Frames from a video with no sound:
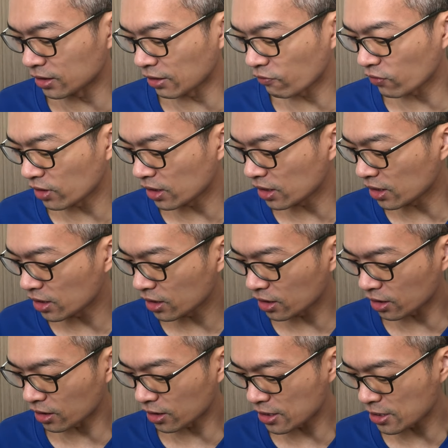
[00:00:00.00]

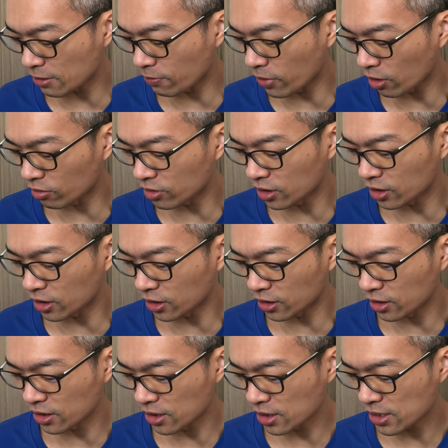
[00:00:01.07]
It's about
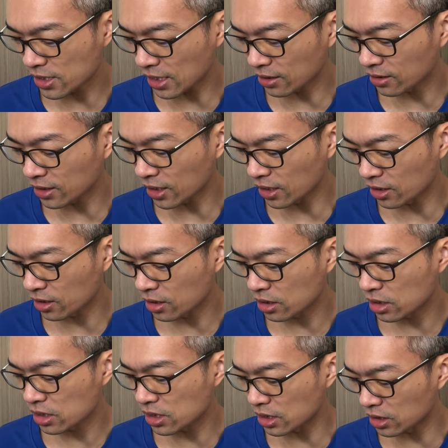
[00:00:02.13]
the Suntec
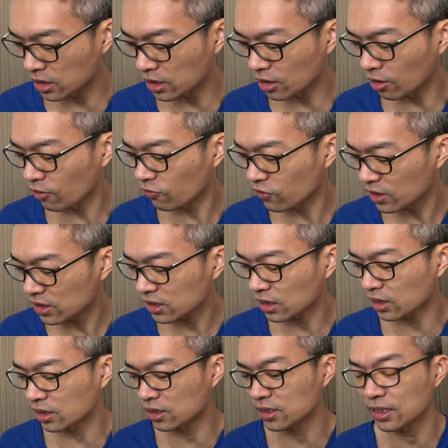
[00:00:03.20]
City office
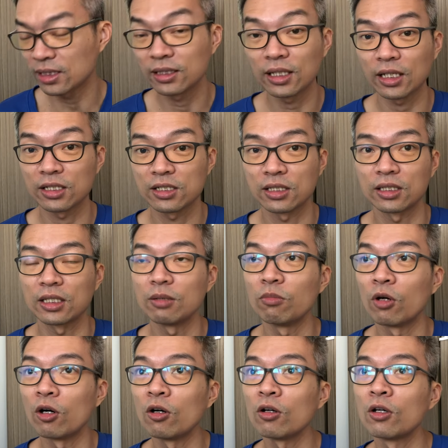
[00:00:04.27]
and the Suntec City
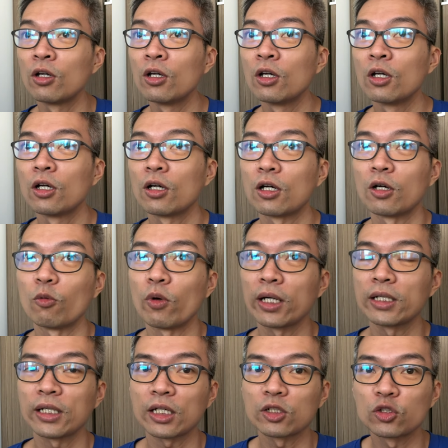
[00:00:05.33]
Mall. Why
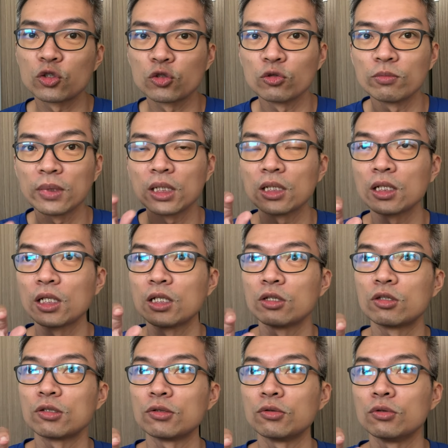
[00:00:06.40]
did I zoom in
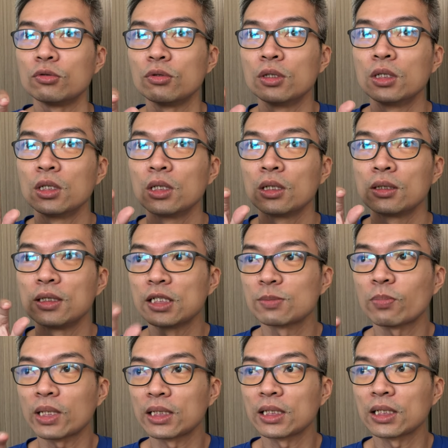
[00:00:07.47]
into this
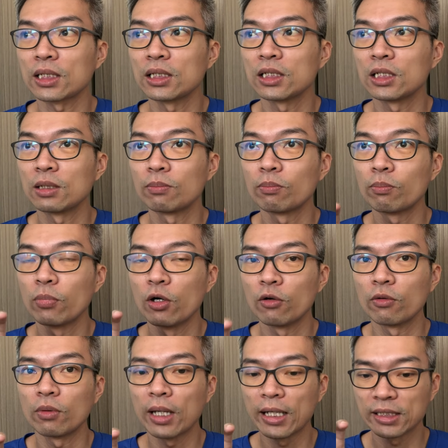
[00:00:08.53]
particular
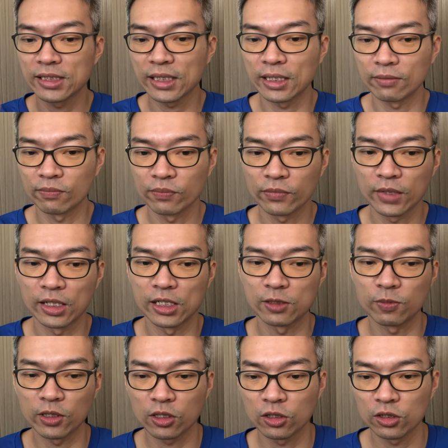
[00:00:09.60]
asset? Is
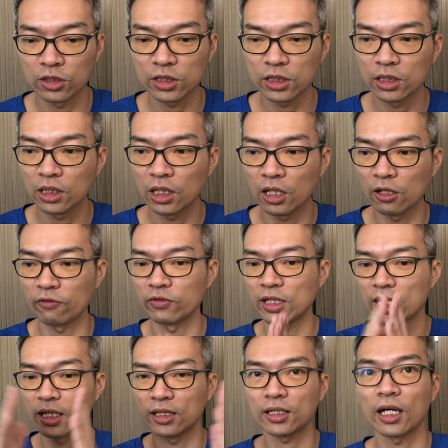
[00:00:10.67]
because of
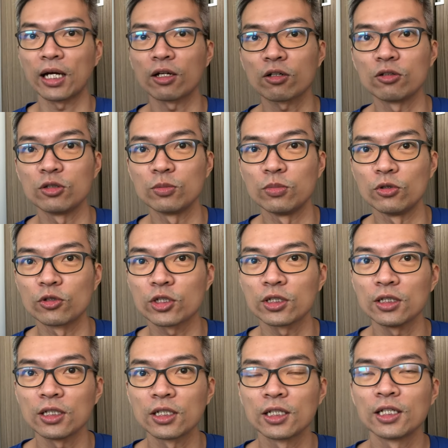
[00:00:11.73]
the entire
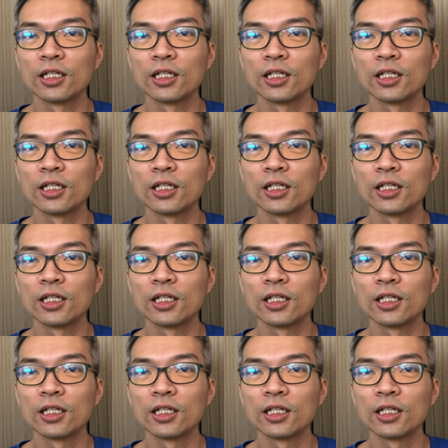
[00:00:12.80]
contribution.